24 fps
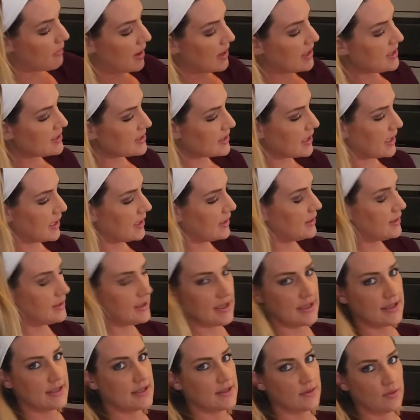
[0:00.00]
son
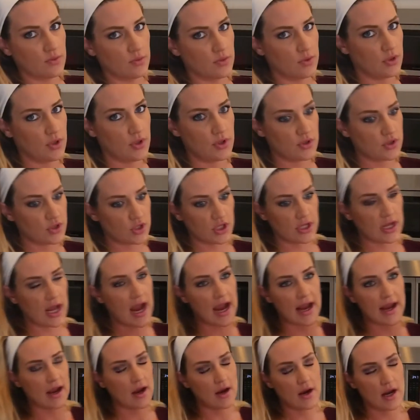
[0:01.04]
needs, usually,
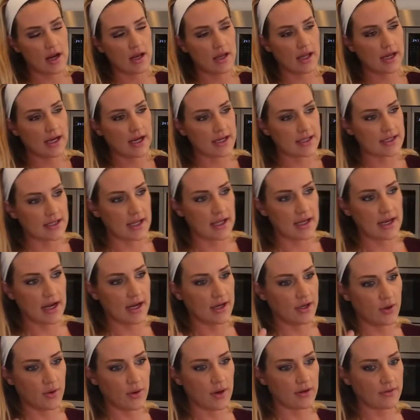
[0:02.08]
like I said, I know
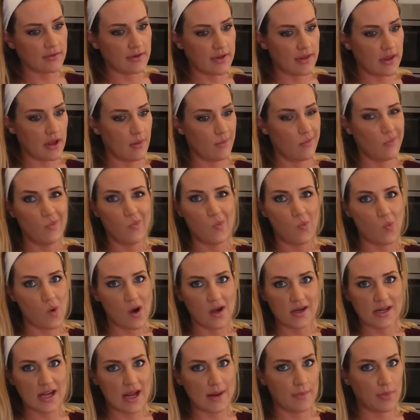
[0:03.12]
our rhythm, 1
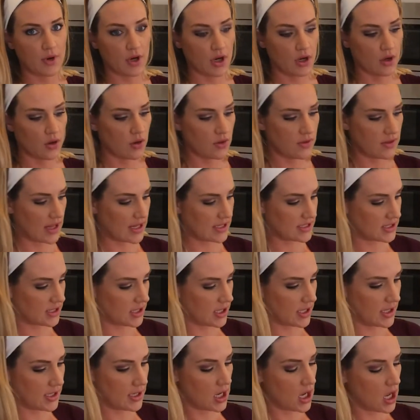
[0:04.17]
diaper, that's good.
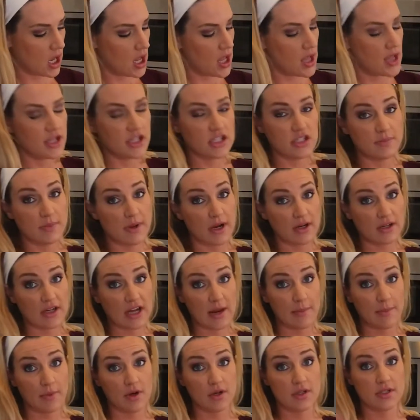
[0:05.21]
Spare
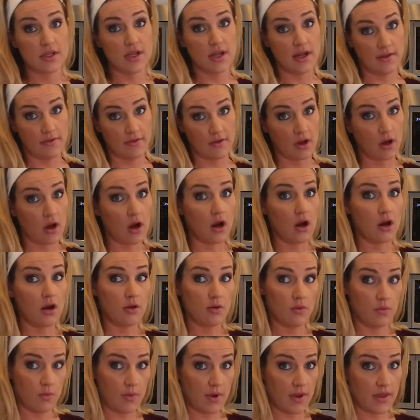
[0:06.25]
diapers in the car
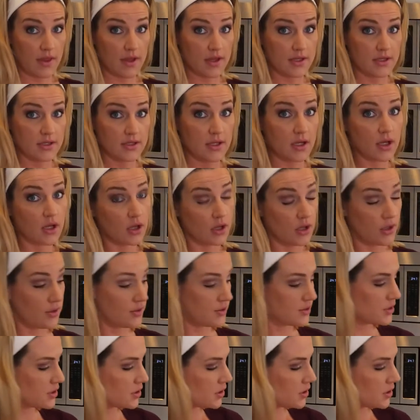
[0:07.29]
with his clothes.